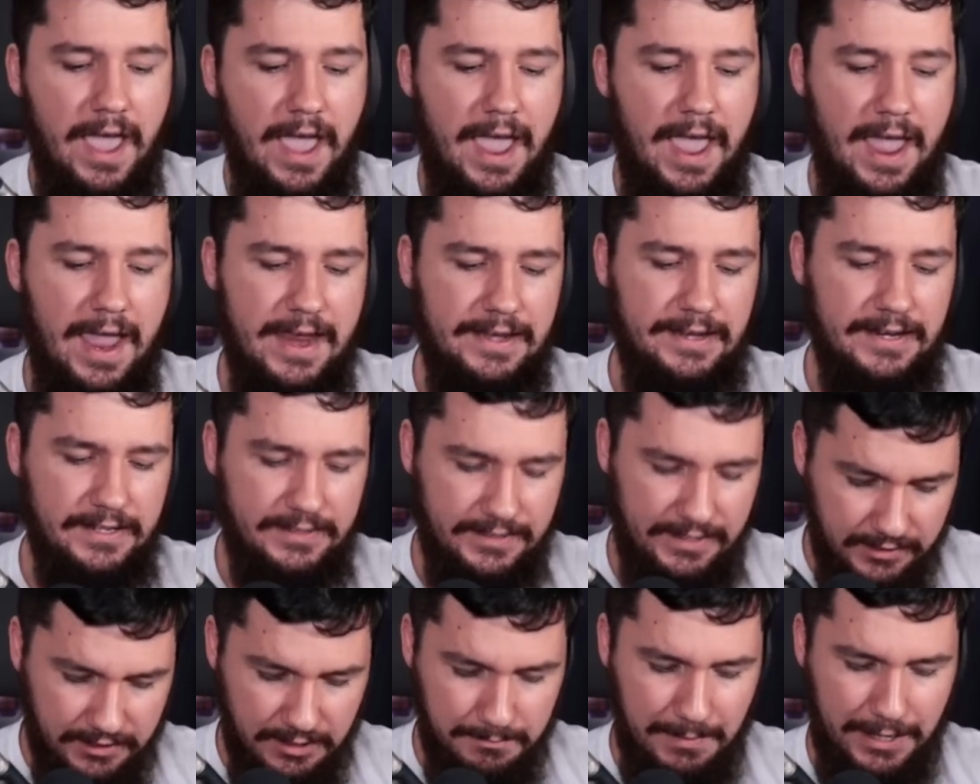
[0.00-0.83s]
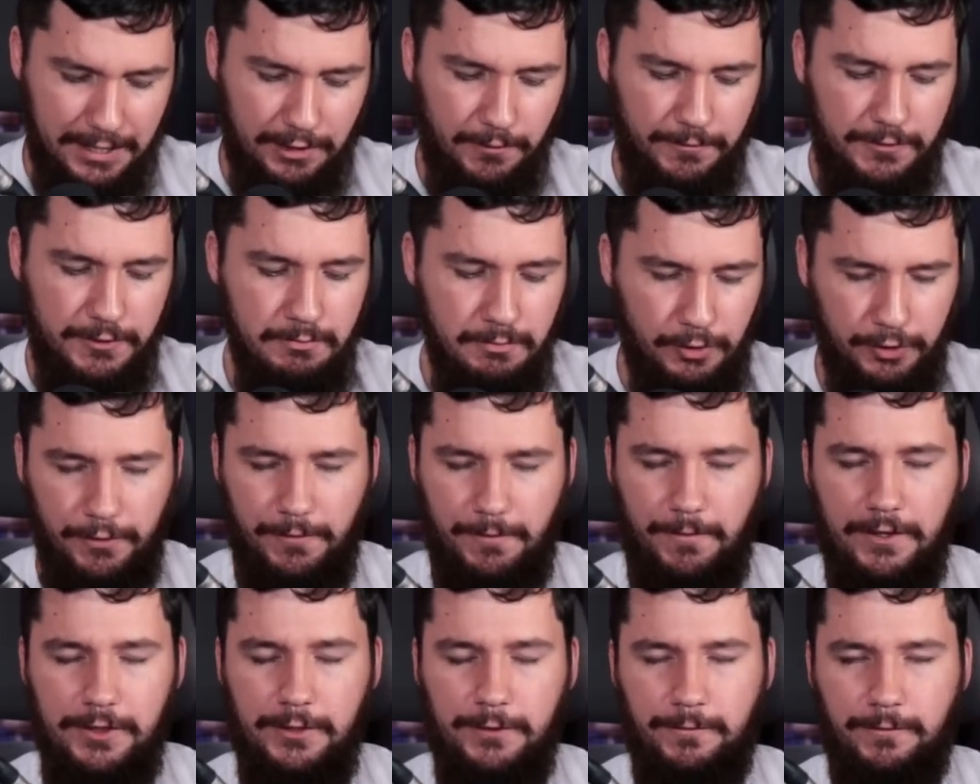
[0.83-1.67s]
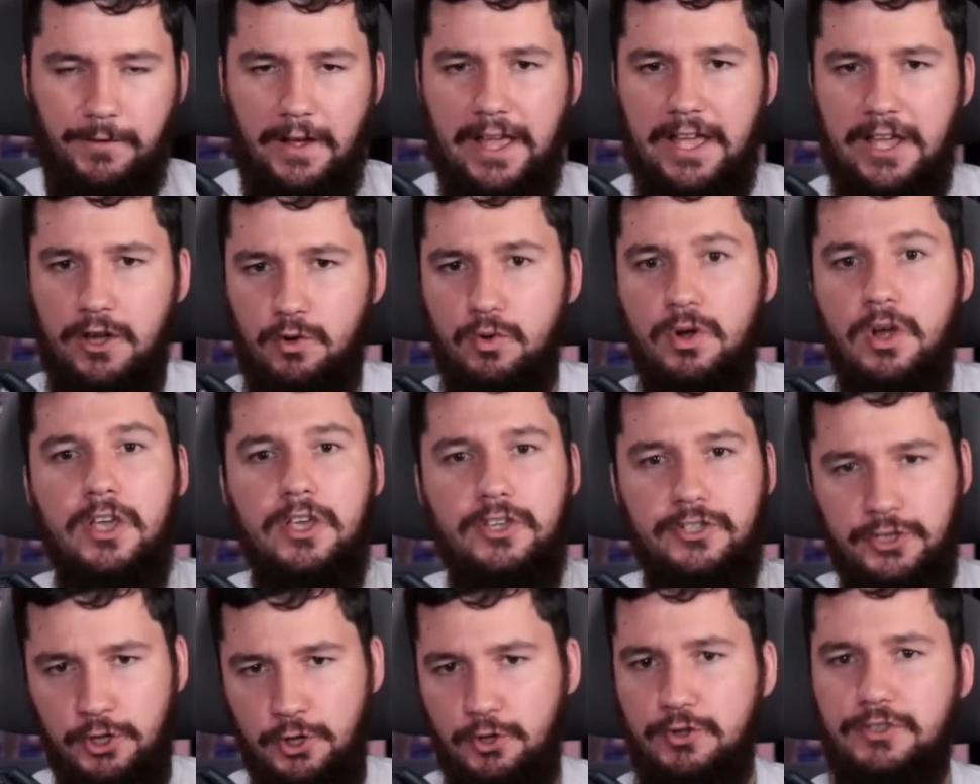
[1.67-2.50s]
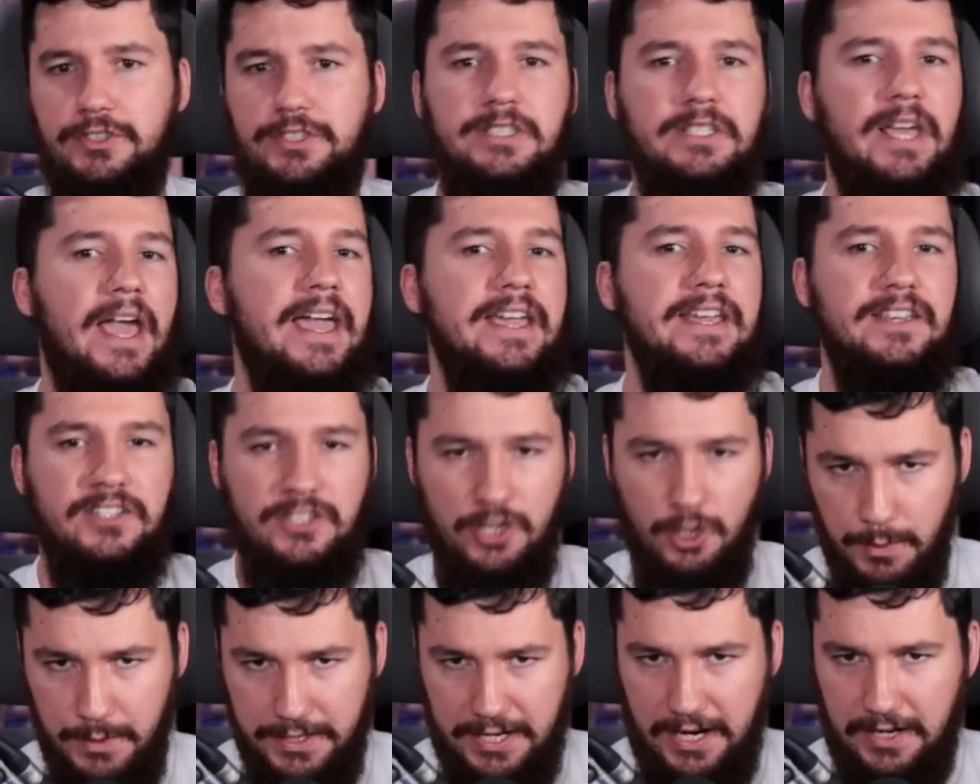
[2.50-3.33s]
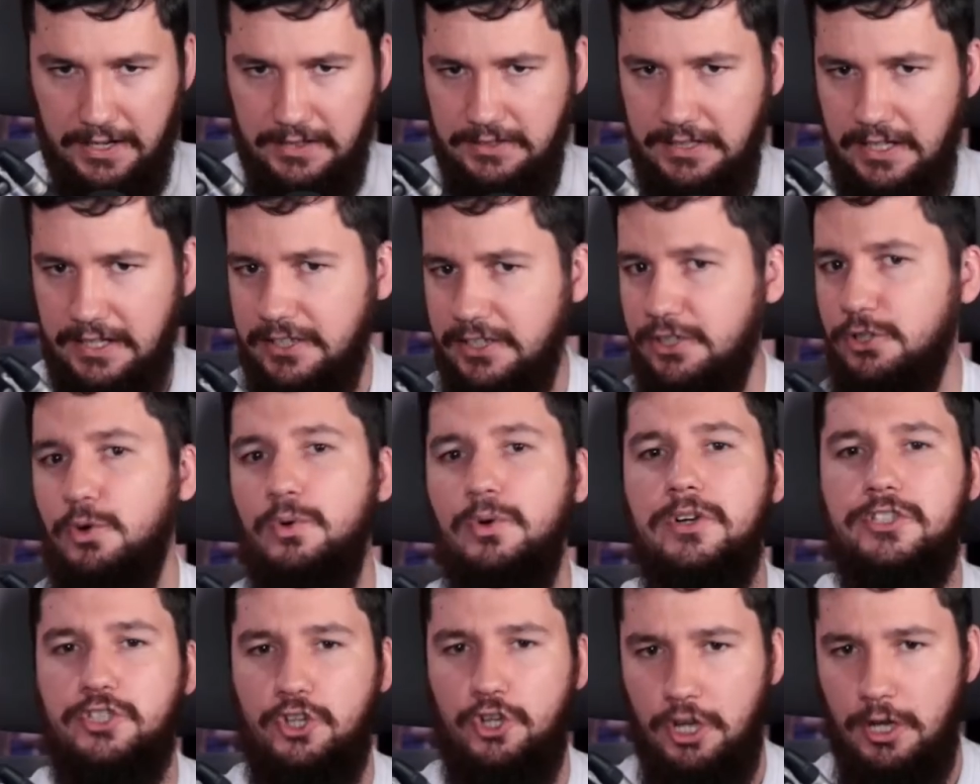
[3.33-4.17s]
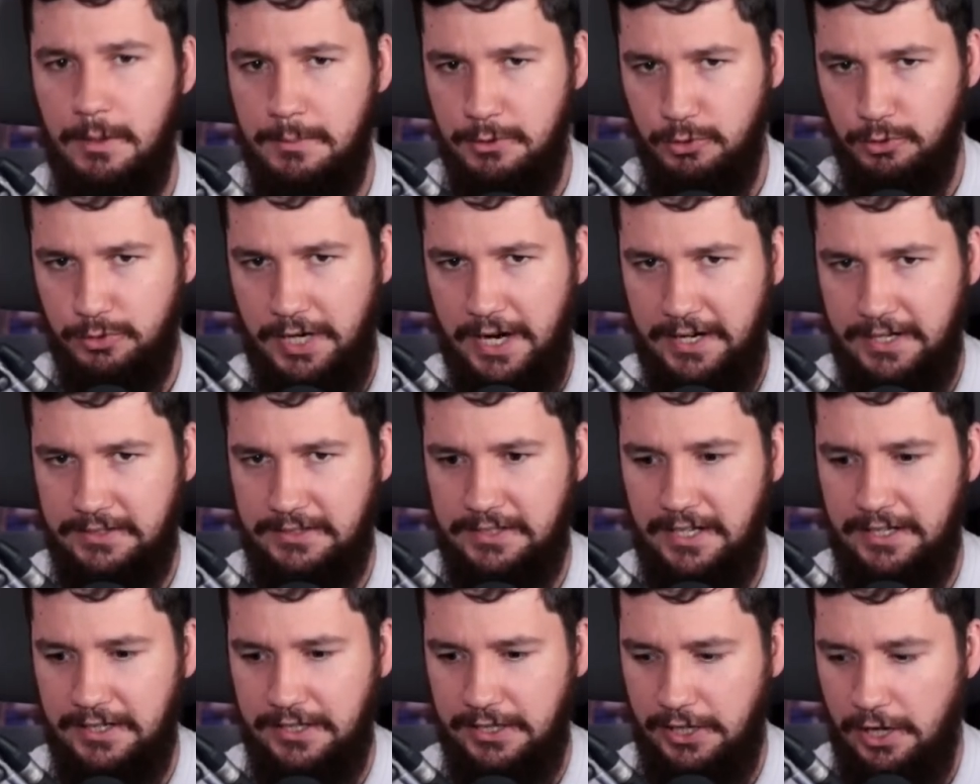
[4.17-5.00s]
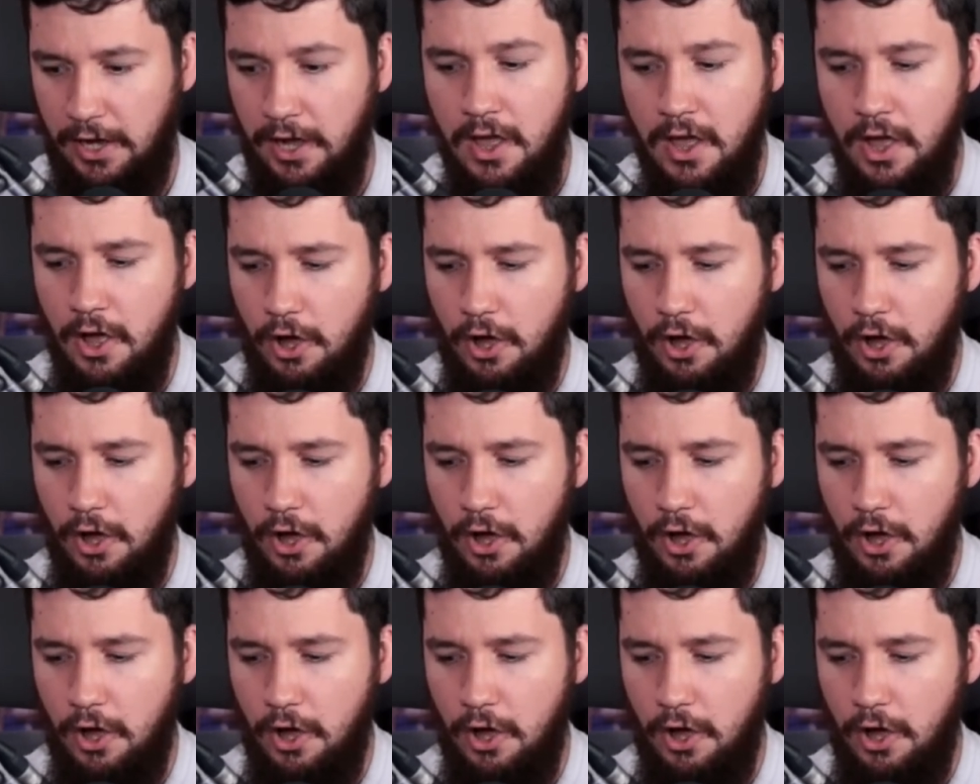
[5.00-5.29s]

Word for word: And it doesn't matter if you modify the file using a GUI text editor or a terminal text editor,